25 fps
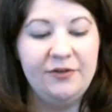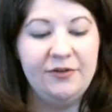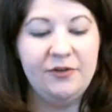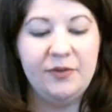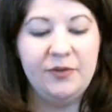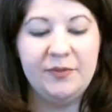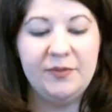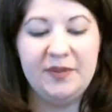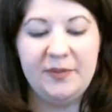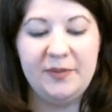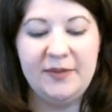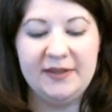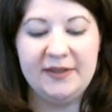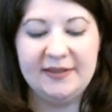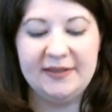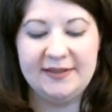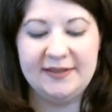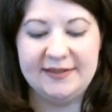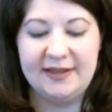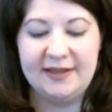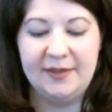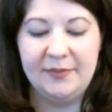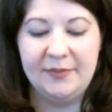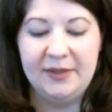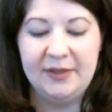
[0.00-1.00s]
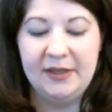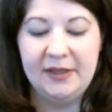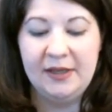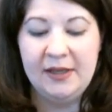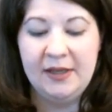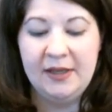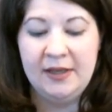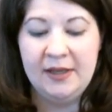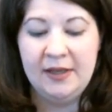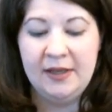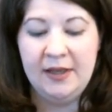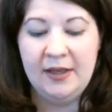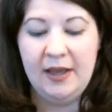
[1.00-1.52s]
normally pick this up,
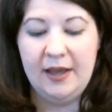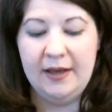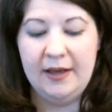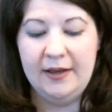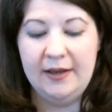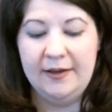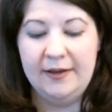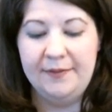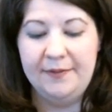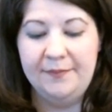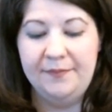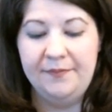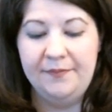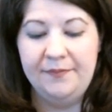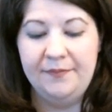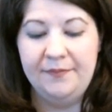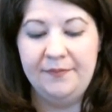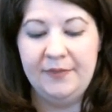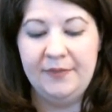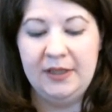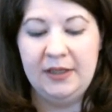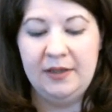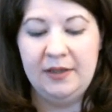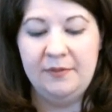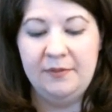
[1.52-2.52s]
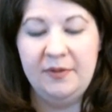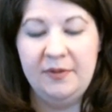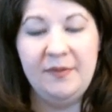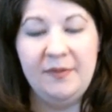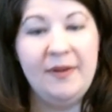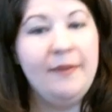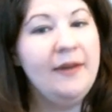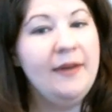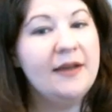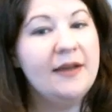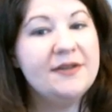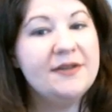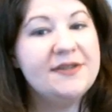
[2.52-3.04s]
um, but maybe
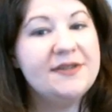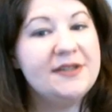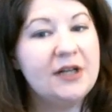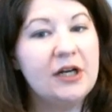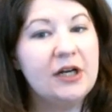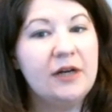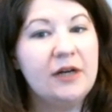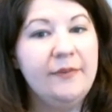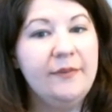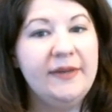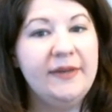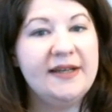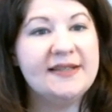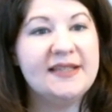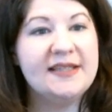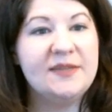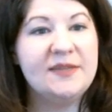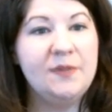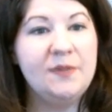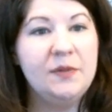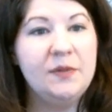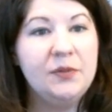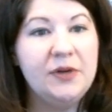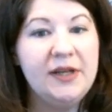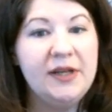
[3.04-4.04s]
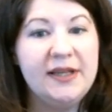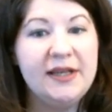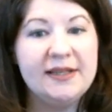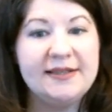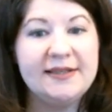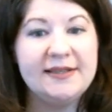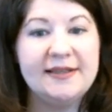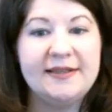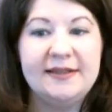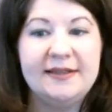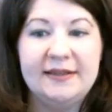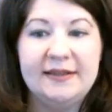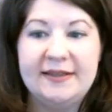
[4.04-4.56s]
I'll start because it's been pretty
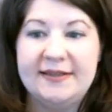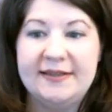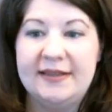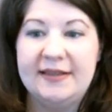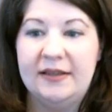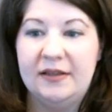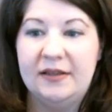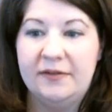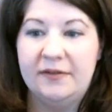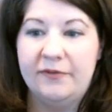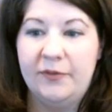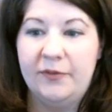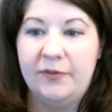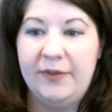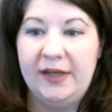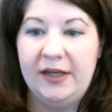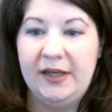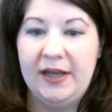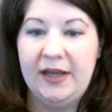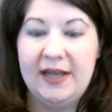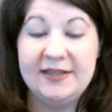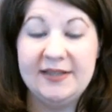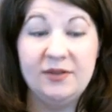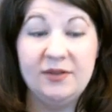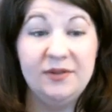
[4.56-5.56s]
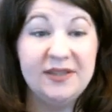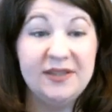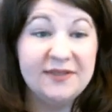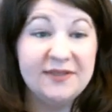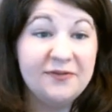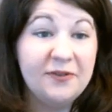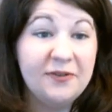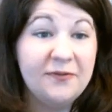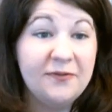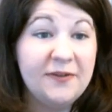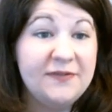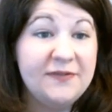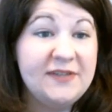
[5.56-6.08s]
consistently selling for me. I sold this
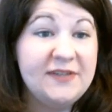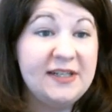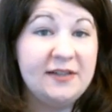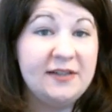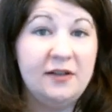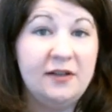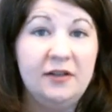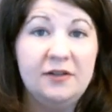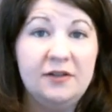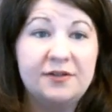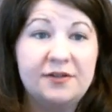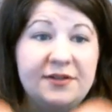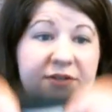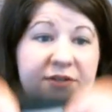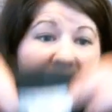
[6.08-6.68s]
for fifteen dollars and